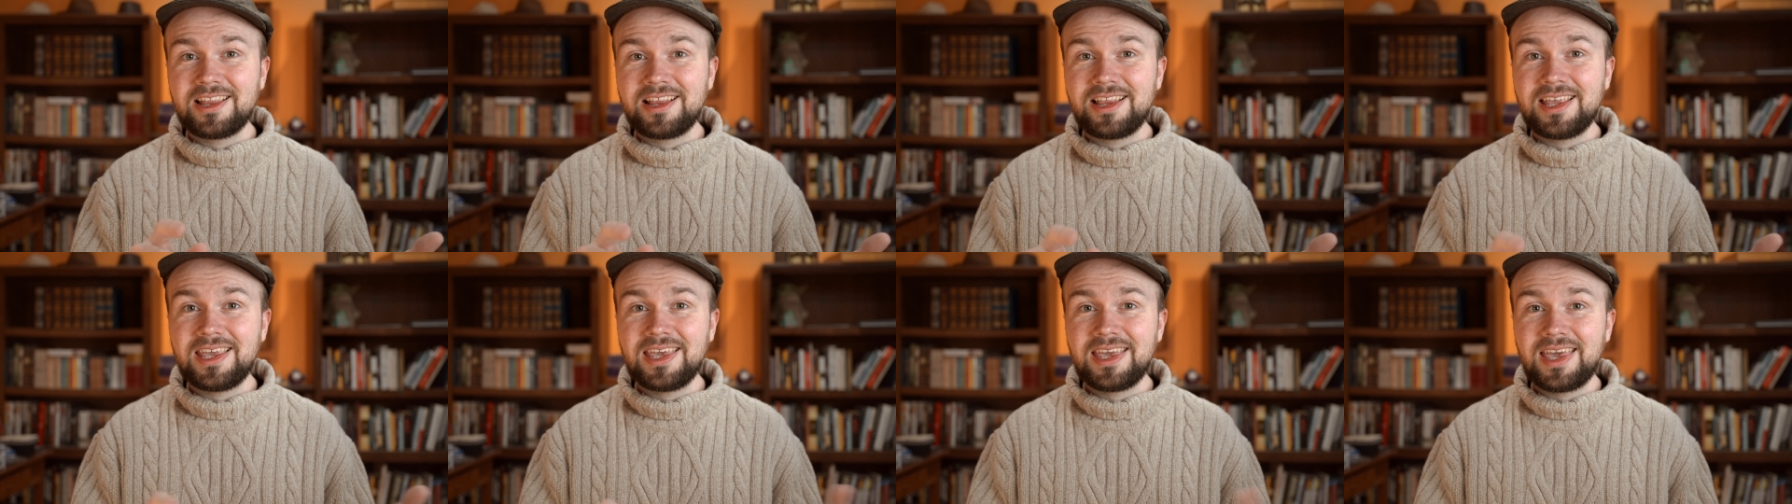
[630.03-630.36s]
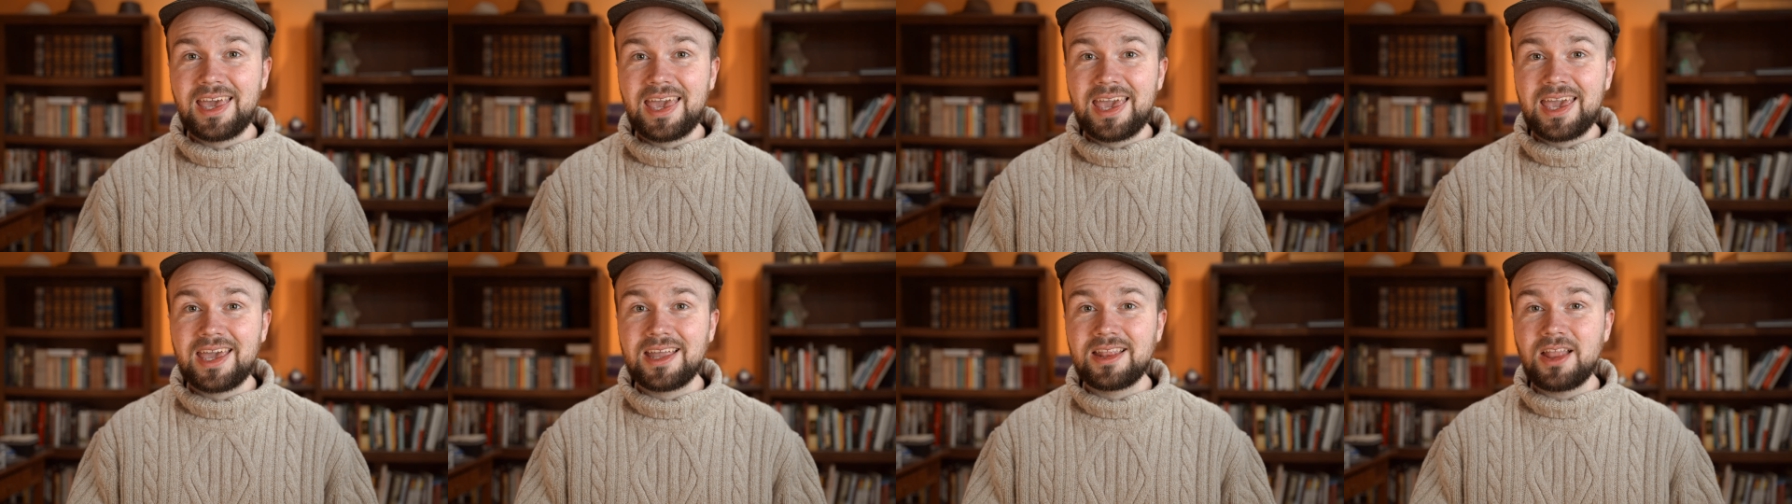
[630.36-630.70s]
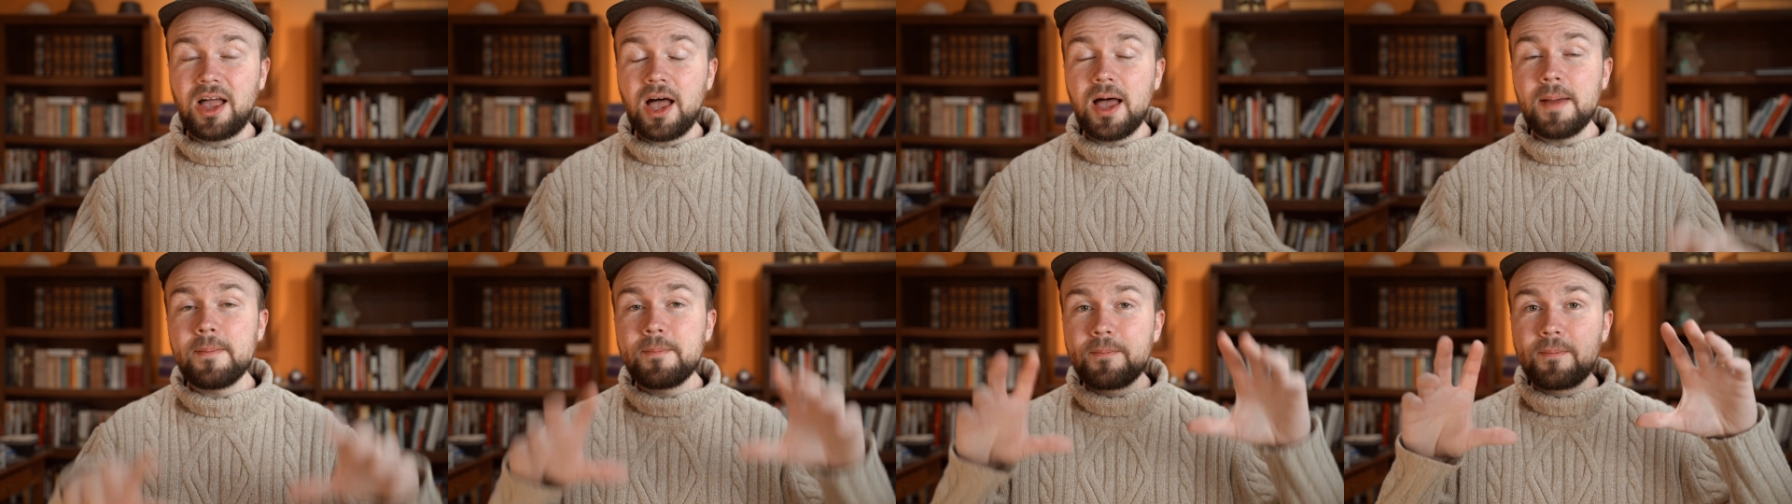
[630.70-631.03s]
link, and
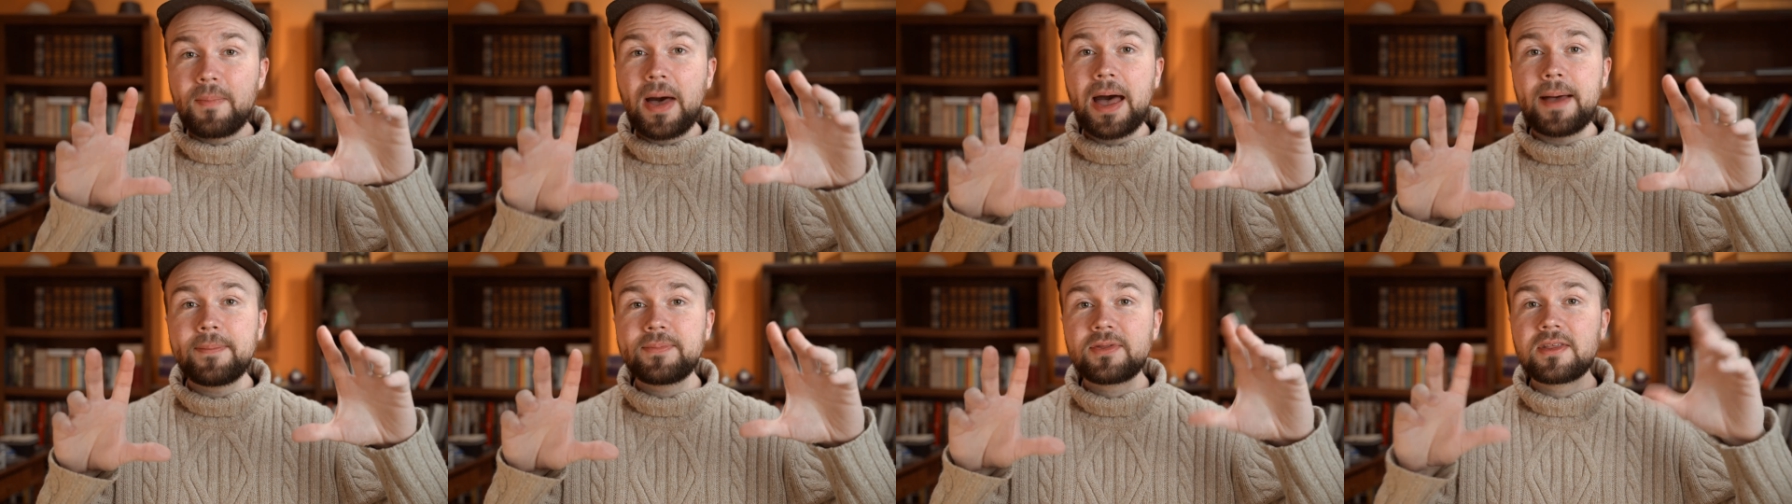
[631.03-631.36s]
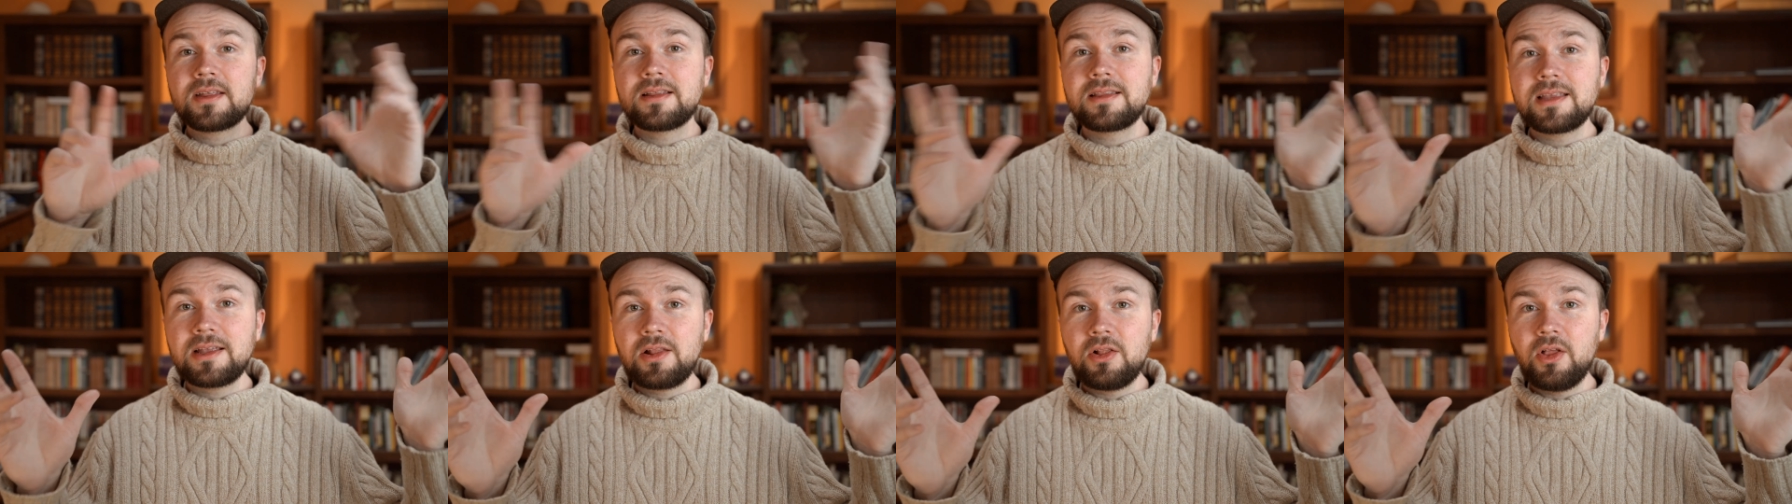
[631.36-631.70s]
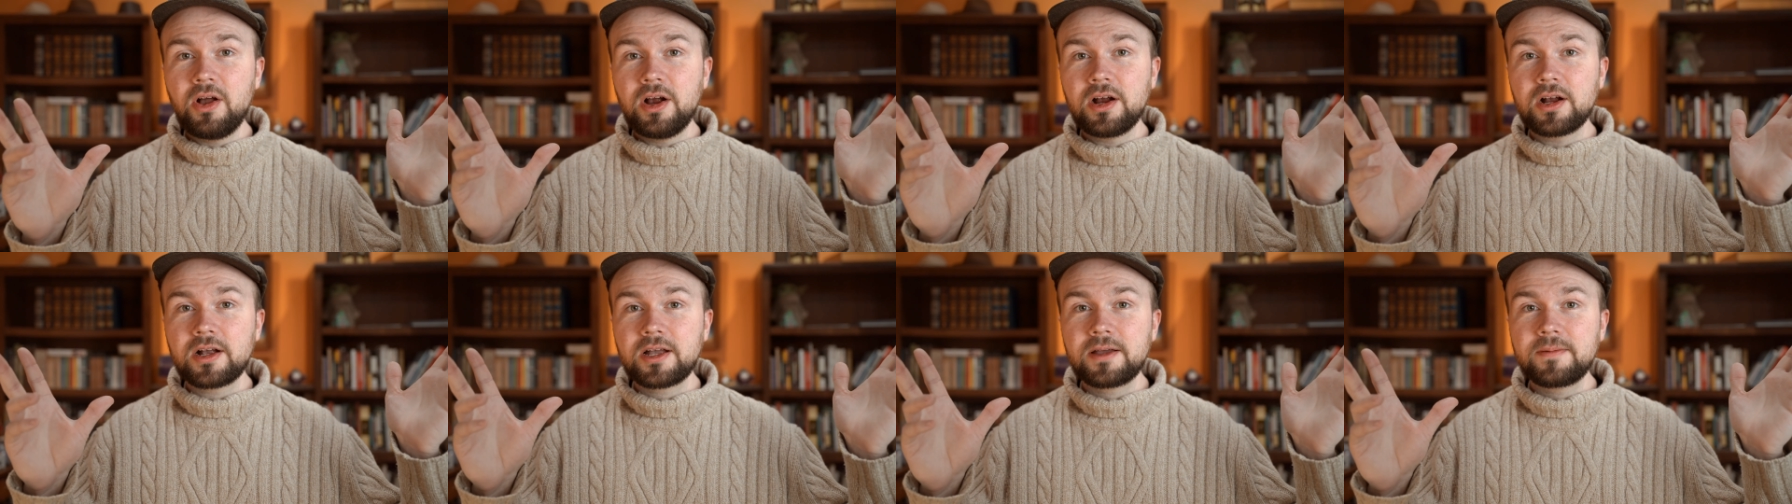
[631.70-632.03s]
up pops Little
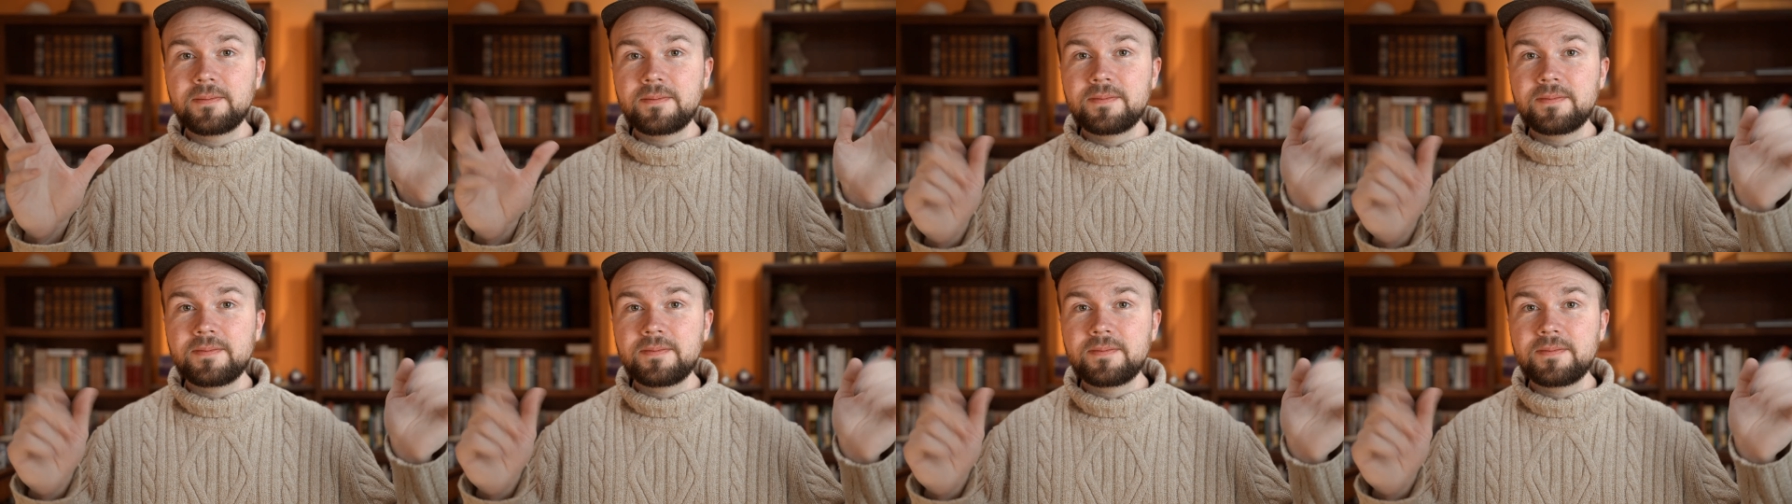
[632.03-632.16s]
Arc.